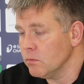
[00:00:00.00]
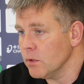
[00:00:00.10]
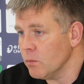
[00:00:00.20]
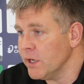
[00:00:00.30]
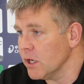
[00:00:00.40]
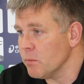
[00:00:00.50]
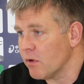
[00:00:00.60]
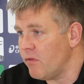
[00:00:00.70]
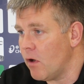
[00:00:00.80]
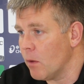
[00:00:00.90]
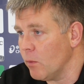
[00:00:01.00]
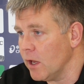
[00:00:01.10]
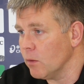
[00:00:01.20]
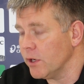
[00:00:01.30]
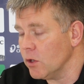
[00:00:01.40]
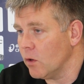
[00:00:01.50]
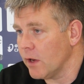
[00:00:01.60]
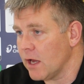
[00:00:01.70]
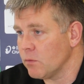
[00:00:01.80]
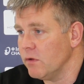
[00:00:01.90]
We didn't perform well. We know
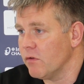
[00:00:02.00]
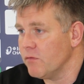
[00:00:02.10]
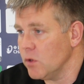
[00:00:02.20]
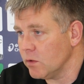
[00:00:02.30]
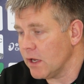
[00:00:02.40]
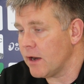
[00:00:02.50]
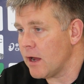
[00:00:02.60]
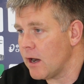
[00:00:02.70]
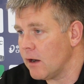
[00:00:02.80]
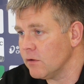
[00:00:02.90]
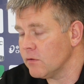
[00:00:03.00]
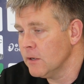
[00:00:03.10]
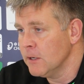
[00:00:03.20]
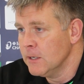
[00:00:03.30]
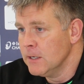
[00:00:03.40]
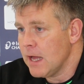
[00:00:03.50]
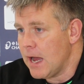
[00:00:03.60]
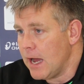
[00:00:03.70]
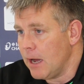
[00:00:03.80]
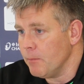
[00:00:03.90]
that. We've reviewed that hard,
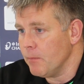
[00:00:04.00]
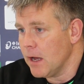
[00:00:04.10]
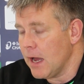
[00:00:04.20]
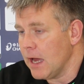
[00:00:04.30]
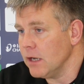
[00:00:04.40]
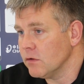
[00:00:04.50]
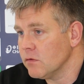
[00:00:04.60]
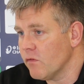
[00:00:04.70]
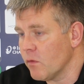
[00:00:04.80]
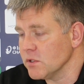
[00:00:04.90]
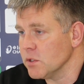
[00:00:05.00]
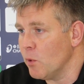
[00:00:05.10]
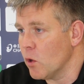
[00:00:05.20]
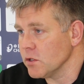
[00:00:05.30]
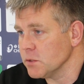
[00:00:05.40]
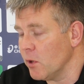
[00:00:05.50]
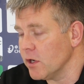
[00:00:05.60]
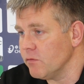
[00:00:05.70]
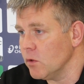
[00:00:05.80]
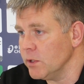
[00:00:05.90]
and from a supporter's
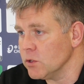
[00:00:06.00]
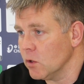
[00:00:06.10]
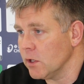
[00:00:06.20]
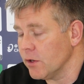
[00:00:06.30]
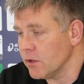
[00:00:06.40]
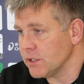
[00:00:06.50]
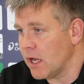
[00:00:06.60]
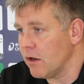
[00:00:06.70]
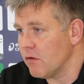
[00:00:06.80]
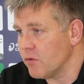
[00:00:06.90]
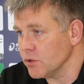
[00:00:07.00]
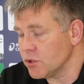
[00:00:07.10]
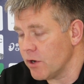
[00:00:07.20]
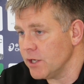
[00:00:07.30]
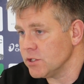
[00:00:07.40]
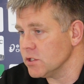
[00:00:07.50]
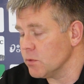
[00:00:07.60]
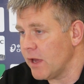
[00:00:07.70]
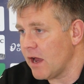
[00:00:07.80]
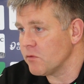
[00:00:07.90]
point of view, we totally understand their frustrations,
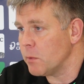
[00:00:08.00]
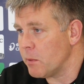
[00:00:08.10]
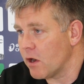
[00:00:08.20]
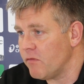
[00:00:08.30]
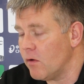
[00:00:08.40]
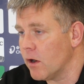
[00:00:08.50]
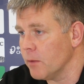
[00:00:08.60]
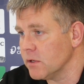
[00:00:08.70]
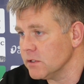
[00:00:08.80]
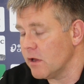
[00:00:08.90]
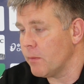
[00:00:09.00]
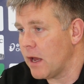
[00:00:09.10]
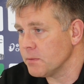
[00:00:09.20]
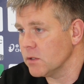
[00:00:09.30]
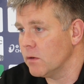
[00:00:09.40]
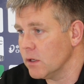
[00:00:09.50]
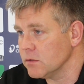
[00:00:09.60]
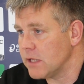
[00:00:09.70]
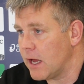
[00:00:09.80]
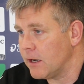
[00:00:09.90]
and we have to be better for them because they've been absolutely
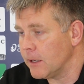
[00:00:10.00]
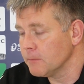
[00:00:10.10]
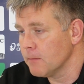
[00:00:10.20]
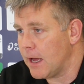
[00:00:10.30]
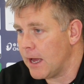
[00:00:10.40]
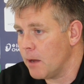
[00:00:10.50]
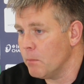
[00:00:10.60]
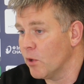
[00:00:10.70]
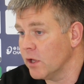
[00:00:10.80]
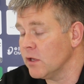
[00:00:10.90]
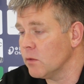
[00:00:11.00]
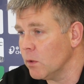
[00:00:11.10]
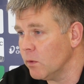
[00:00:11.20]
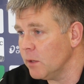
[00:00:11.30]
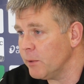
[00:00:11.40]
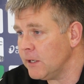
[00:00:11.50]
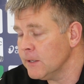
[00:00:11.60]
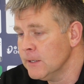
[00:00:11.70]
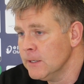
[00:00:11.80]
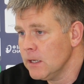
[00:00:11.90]
outstanding. But I think we will be.
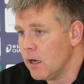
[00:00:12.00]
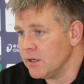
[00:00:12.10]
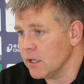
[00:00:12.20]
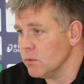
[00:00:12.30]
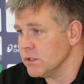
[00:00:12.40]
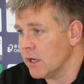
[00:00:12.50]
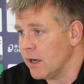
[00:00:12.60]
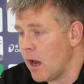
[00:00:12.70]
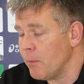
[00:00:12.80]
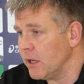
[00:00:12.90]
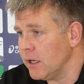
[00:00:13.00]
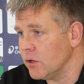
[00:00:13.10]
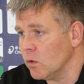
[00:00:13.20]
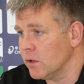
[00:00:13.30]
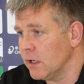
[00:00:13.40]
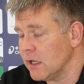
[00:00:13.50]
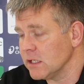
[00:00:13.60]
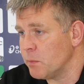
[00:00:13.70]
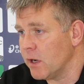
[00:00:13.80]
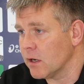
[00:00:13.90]
I think it was an anomaly. I don't think
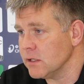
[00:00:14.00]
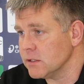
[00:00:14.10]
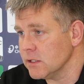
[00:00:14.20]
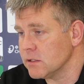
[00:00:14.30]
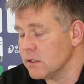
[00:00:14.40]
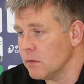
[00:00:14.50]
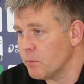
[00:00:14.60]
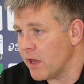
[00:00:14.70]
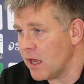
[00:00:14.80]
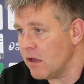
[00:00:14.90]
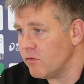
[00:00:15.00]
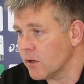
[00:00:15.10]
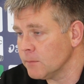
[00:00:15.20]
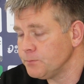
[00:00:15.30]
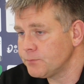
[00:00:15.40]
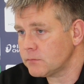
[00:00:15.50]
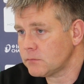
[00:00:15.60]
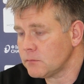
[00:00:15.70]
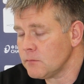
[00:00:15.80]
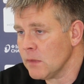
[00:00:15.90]
that's been our consistent behaviour
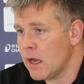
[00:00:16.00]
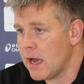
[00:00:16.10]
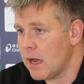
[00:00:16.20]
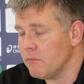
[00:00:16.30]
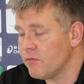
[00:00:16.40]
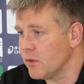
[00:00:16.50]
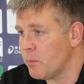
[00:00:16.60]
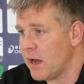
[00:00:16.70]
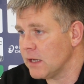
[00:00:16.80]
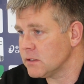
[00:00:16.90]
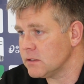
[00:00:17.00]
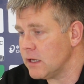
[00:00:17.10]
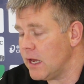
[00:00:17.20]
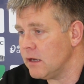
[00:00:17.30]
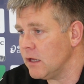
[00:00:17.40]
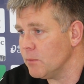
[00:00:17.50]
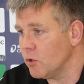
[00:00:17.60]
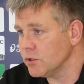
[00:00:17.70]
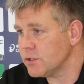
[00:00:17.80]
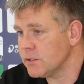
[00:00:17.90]
for the past 18
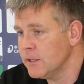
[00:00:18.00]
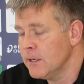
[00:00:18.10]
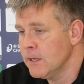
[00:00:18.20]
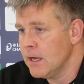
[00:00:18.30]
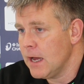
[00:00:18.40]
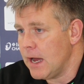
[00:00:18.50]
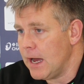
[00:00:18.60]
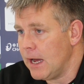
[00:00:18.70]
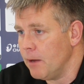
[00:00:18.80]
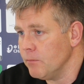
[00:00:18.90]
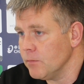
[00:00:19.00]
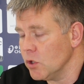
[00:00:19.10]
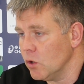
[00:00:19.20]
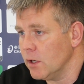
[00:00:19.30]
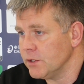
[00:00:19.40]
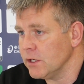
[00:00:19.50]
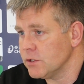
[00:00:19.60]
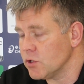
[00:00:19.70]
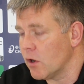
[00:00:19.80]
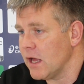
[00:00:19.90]
months. I think
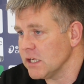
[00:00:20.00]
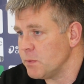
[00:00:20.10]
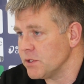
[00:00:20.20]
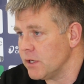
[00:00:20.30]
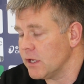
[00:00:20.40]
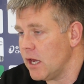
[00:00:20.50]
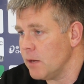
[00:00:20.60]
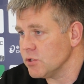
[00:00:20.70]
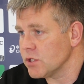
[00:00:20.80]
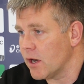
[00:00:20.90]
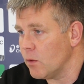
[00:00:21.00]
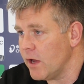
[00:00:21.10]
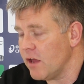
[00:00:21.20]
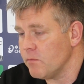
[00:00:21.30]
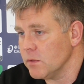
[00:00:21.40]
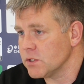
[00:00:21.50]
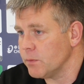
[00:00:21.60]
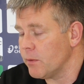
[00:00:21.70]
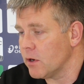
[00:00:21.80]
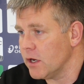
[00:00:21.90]
certain aspects of the game just got away from us, and
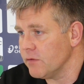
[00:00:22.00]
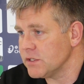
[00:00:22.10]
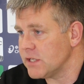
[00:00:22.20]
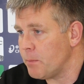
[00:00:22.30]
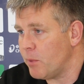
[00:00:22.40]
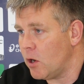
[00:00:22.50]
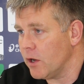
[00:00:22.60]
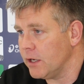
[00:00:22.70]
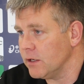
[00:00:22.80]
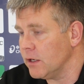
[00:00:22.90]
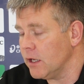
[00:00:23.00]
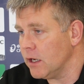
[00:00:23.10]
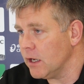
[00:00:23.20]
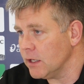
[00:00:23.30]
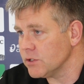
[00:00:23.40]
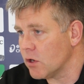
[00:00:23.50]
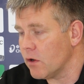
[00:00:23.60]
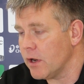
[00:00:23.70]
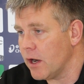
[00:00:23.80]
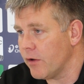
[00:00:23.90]
we were kind of a step behind in
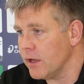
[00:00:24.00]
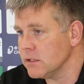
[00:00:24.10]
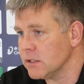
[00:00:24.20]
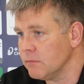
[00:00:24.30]
certain areas.